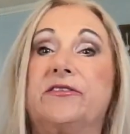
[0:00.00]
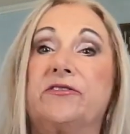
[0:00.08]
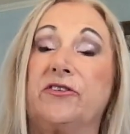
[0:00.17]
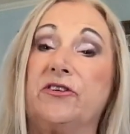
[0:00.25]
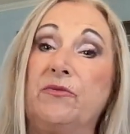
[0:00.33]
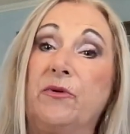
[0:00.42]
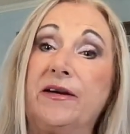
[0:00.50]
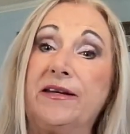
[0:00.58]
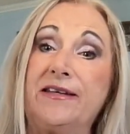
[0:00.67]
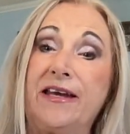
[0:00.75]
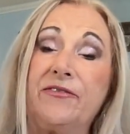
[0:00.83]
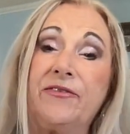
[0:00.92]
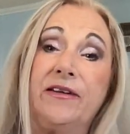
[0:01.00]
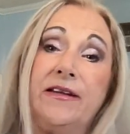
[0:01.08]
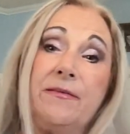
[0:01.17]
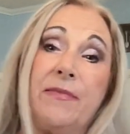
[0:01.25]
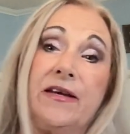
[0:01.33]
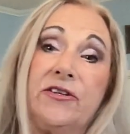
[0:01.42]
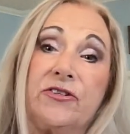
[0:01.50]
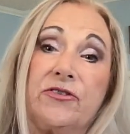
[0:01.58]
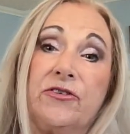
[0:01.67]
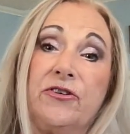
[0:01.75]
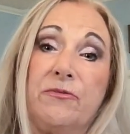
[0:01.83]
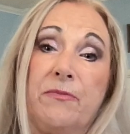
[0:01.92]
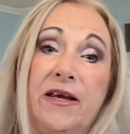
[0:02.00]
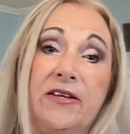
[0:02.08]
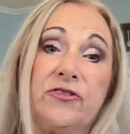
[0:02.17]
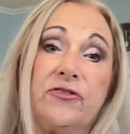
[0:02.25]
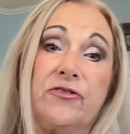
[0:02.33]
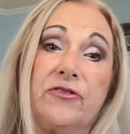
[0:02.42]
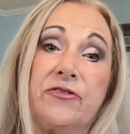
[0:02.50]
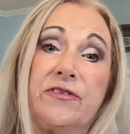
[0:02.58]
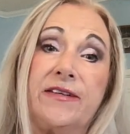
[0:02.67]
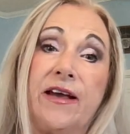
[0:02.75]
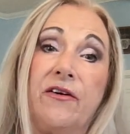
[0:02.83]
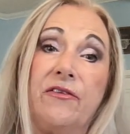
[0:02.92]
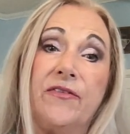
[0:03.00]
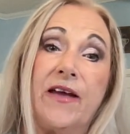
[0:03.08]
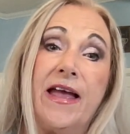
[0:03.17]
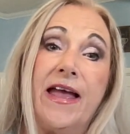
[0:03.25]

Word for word: so you want to definitely make sure you measure yourself.